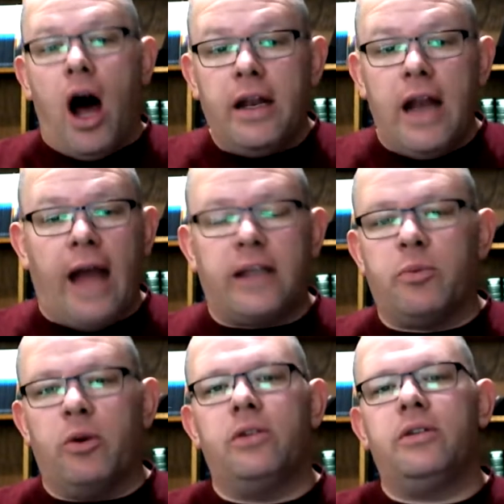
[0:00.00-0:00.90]

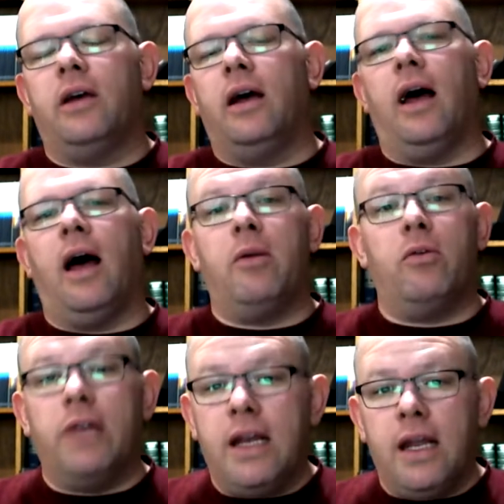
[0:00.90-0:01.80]
expert. I've been
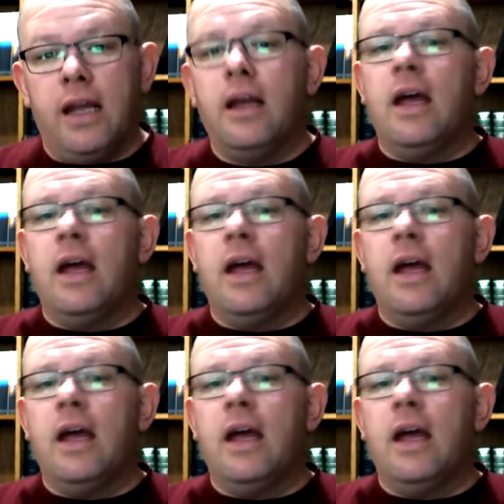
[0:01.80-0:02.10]
reading,